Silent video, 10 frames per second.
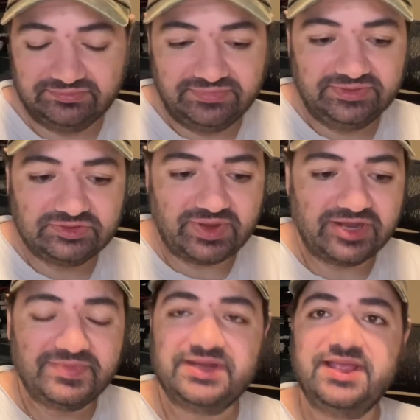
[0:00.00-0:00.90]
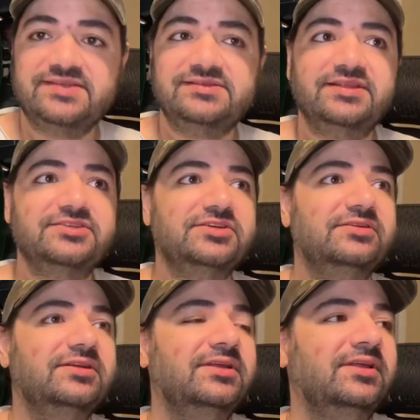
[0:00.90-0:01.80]
Spider-Man has Lizard,
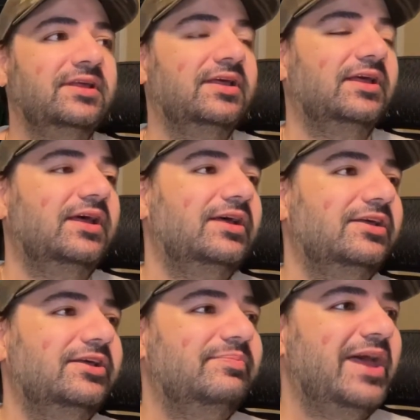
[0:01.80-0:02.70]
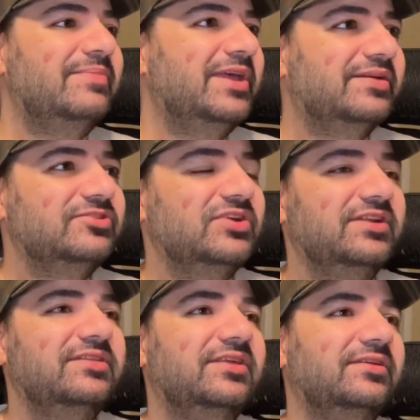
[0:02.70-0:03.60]
Batman, I'm trying to
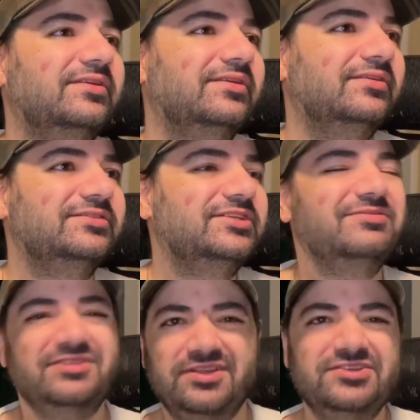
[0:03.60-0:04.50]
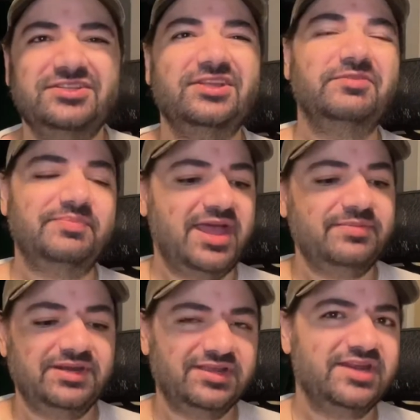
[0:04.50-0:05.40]
think. See, here's the thing with
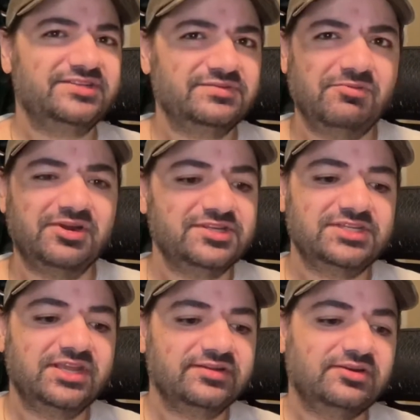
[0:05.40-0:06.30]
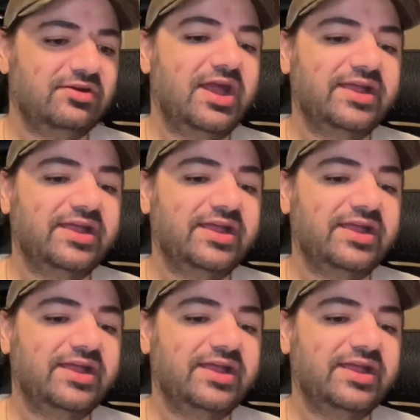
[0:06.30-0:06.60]
Batman, it kind of doesn't work, because Killer Croc,